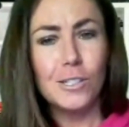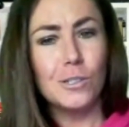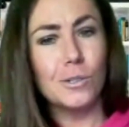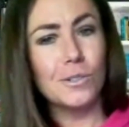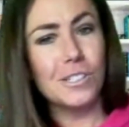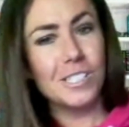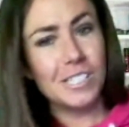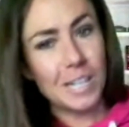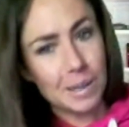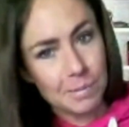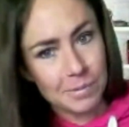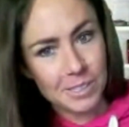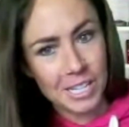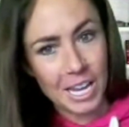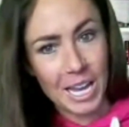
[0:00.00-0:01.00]
So
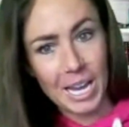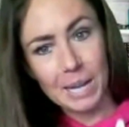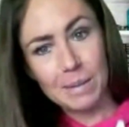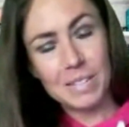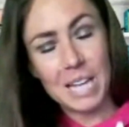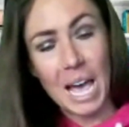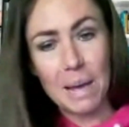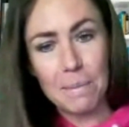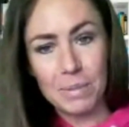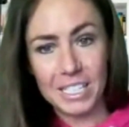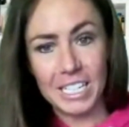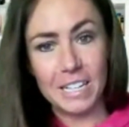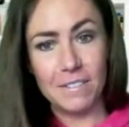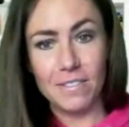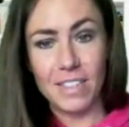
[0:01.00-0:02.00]
sometimes I
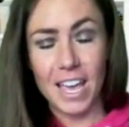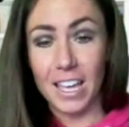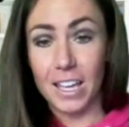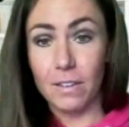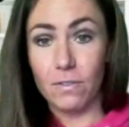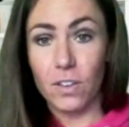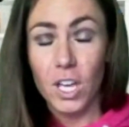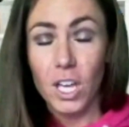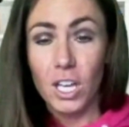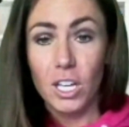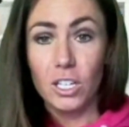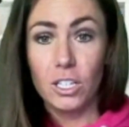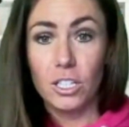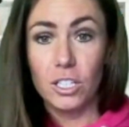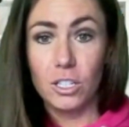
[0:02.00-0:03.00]
believe that if
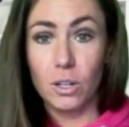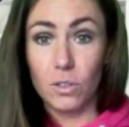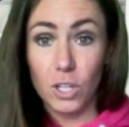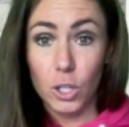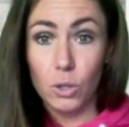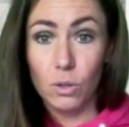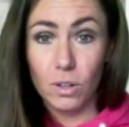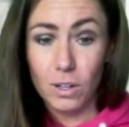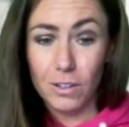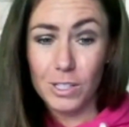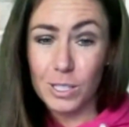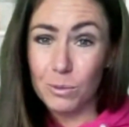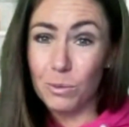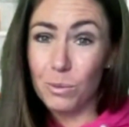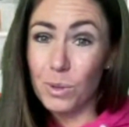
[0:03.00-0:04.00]
you know the
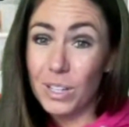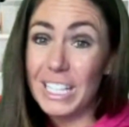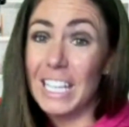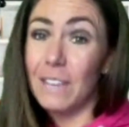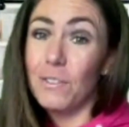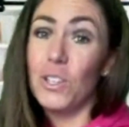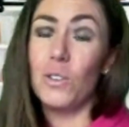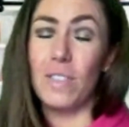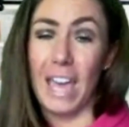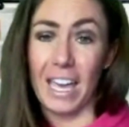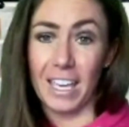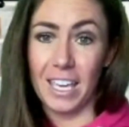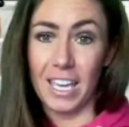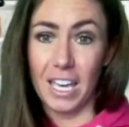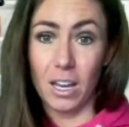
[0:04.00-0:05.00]
universe will give you
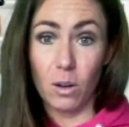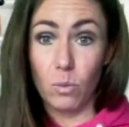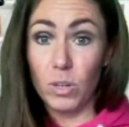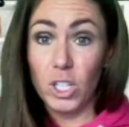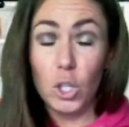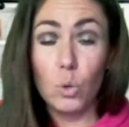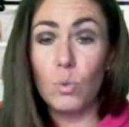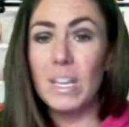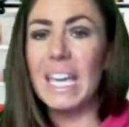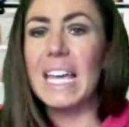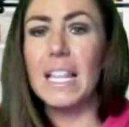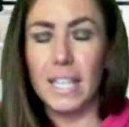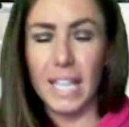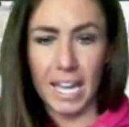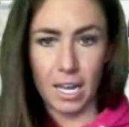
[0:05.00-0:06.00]
that kick when you
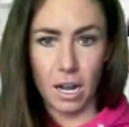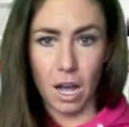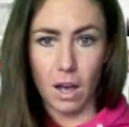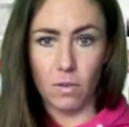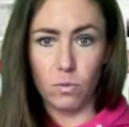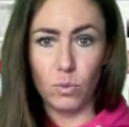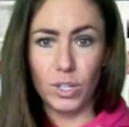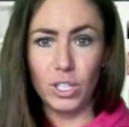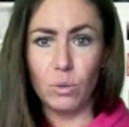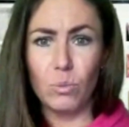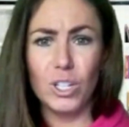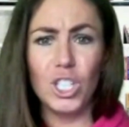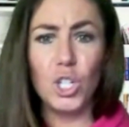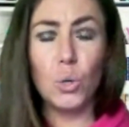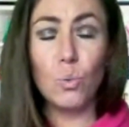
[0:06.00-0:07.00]
get laid off when
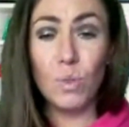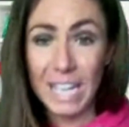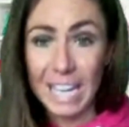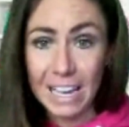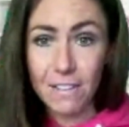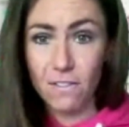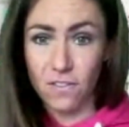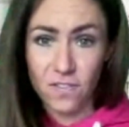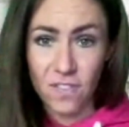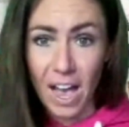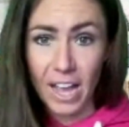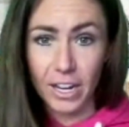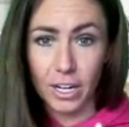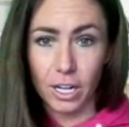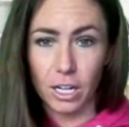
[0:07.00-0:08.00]
when you get
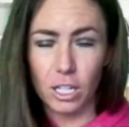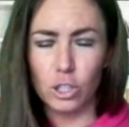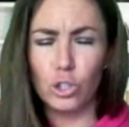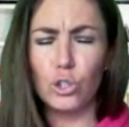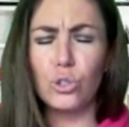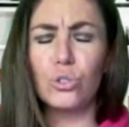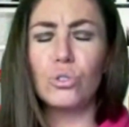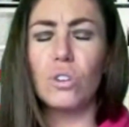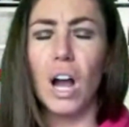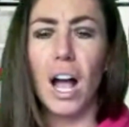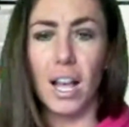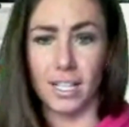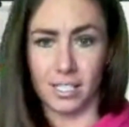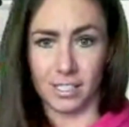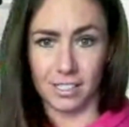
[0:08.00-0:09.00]
fired
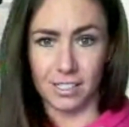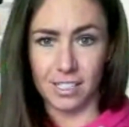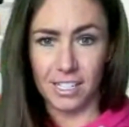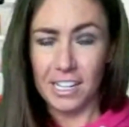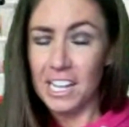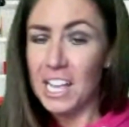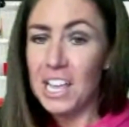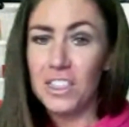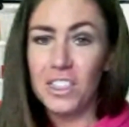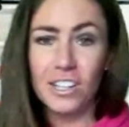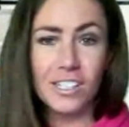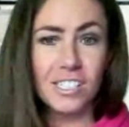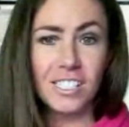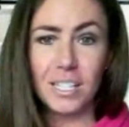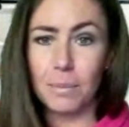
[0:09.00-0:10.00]
trust
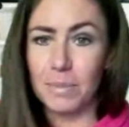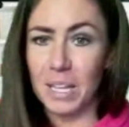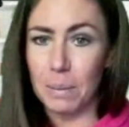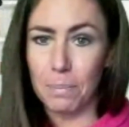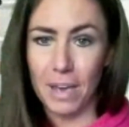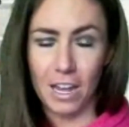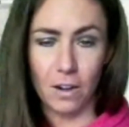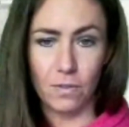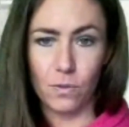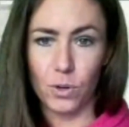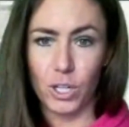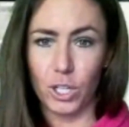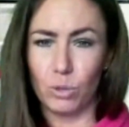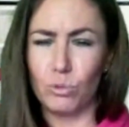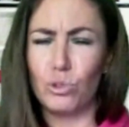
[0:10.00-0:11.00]
there's something better
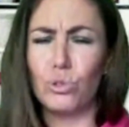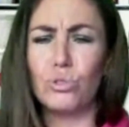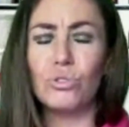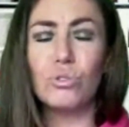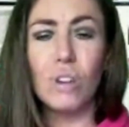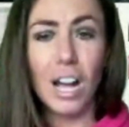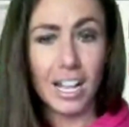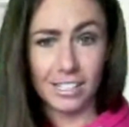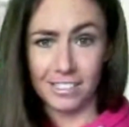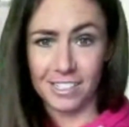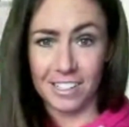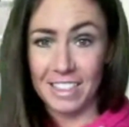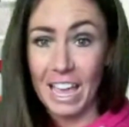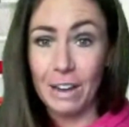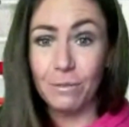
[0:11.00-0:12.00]
for you.
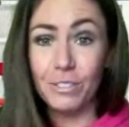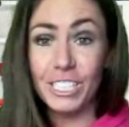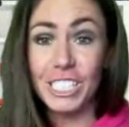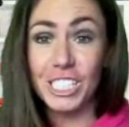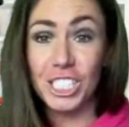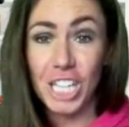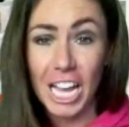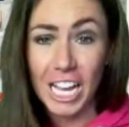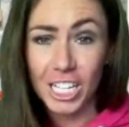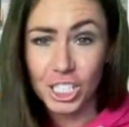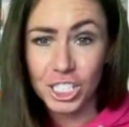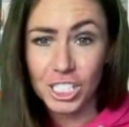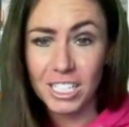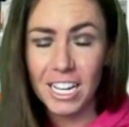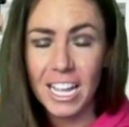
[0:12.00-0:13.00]
Trust that
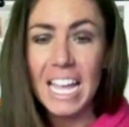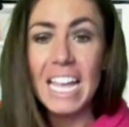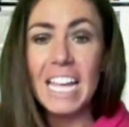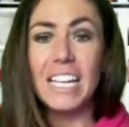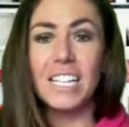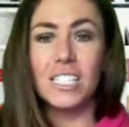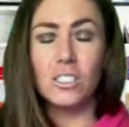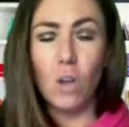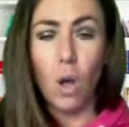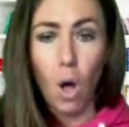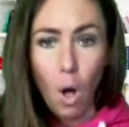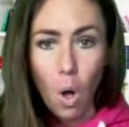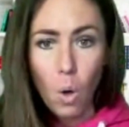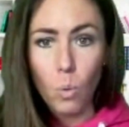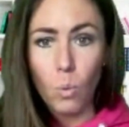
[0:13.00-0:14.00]
rejection is
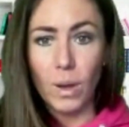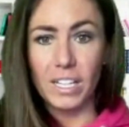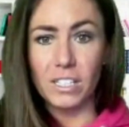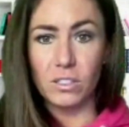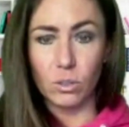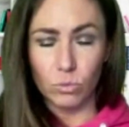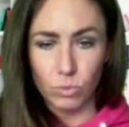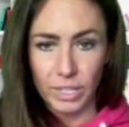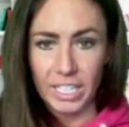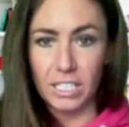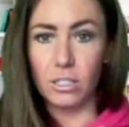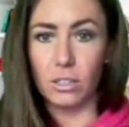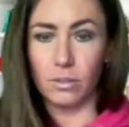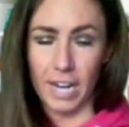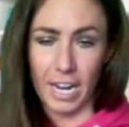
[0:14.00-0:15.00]
always
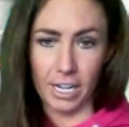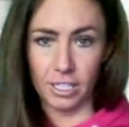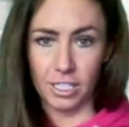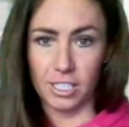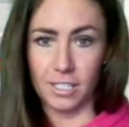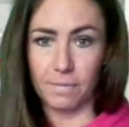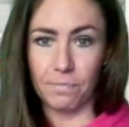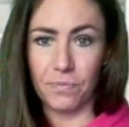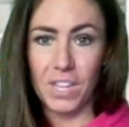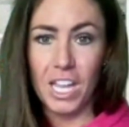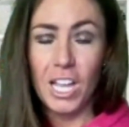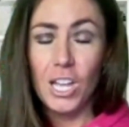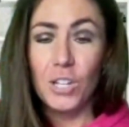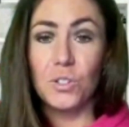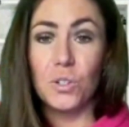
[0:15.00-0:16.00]
redirection.
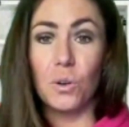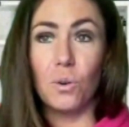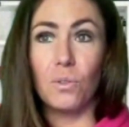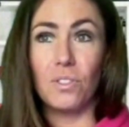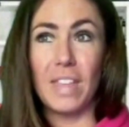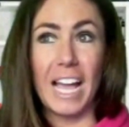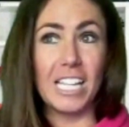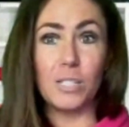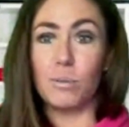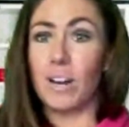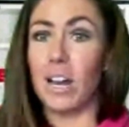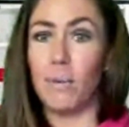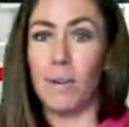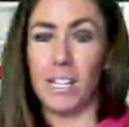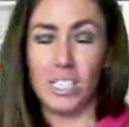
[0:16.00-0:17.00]
So that's
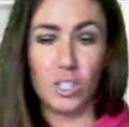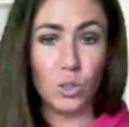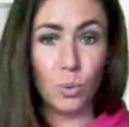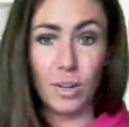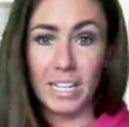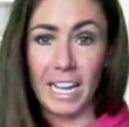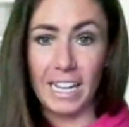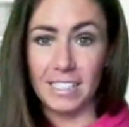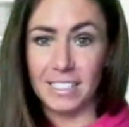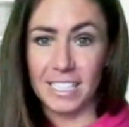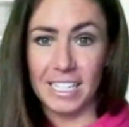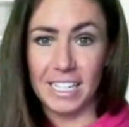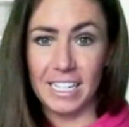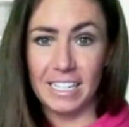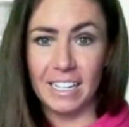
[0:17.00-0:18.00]
where I was.
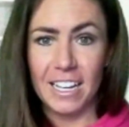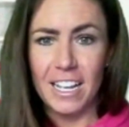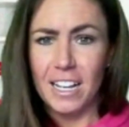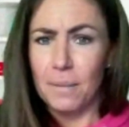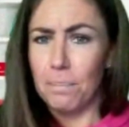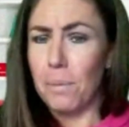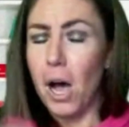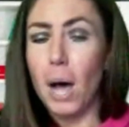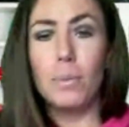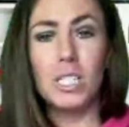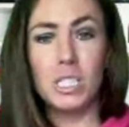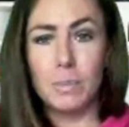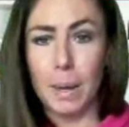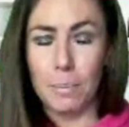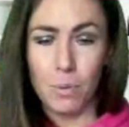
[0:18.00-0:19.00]
2018,
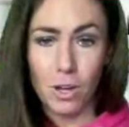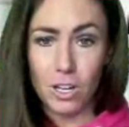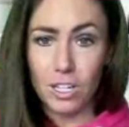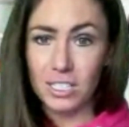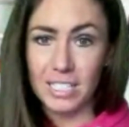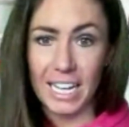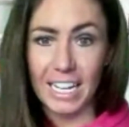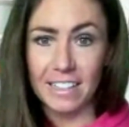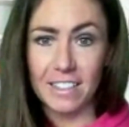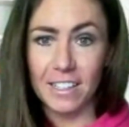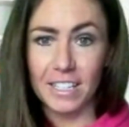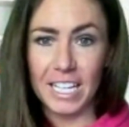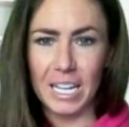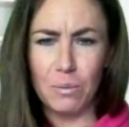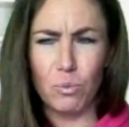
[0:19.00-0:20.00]
publish my book, Take the
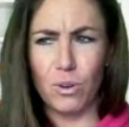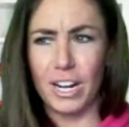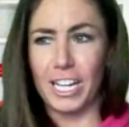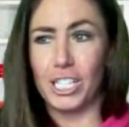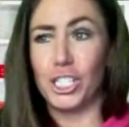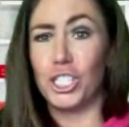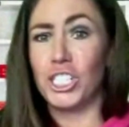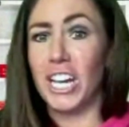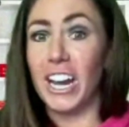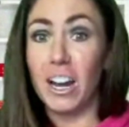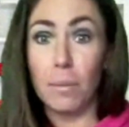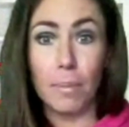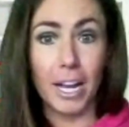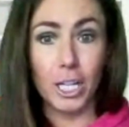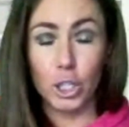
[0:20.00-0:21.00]
Leap, where I
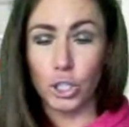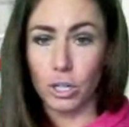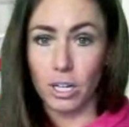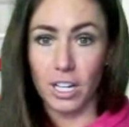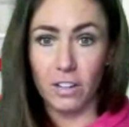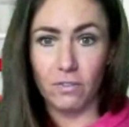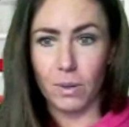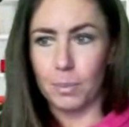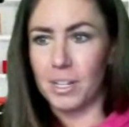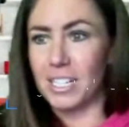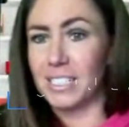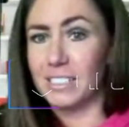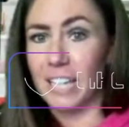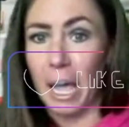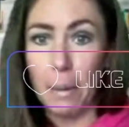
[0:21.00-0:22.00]
share my journey from
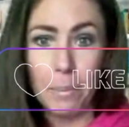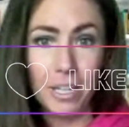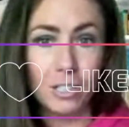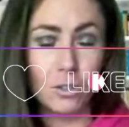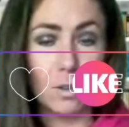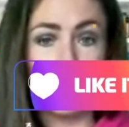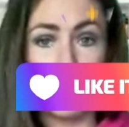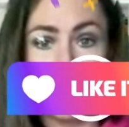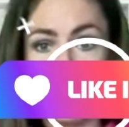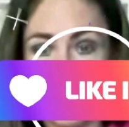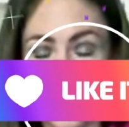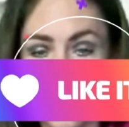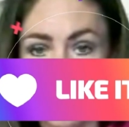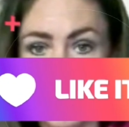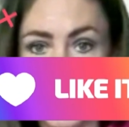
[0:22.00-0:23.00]
contentment to
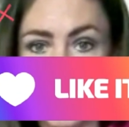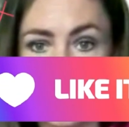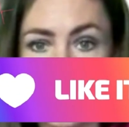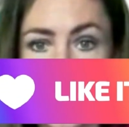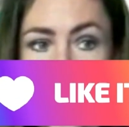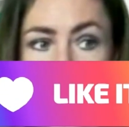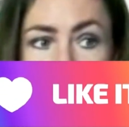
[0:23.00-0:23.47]
fulfillment.